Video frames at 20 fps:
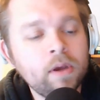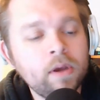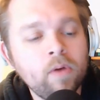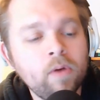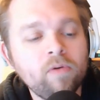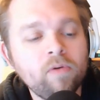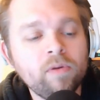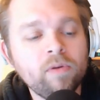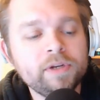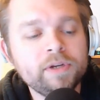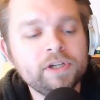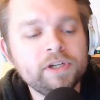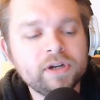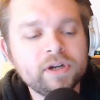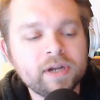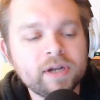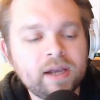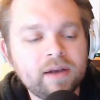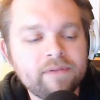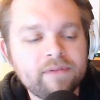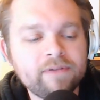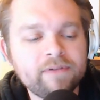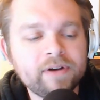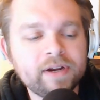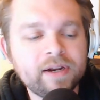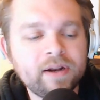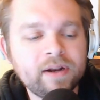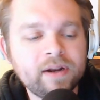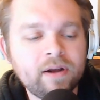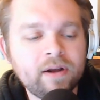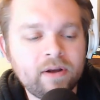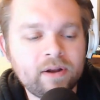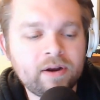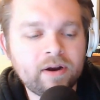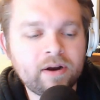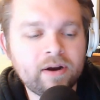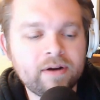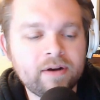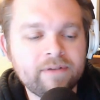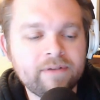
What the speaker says: we'll be sure to cover it on our